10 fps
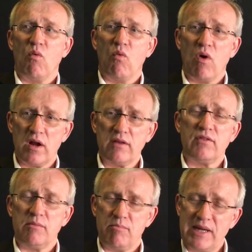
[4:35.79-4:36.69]
One of
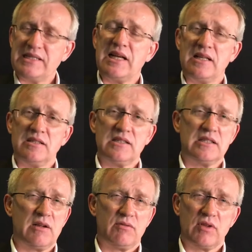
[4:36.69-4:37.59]
the big challenges
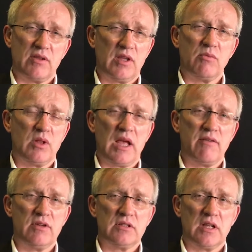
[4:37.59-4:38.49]
that I think we'll
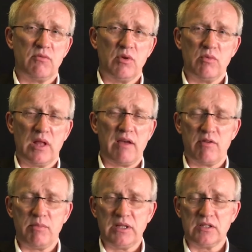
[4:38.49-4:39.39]
have is that we will have
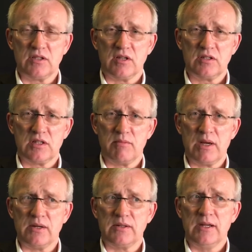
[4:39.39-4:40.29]
a big discussion
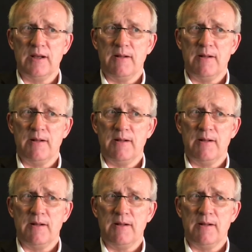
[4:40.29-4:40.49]
about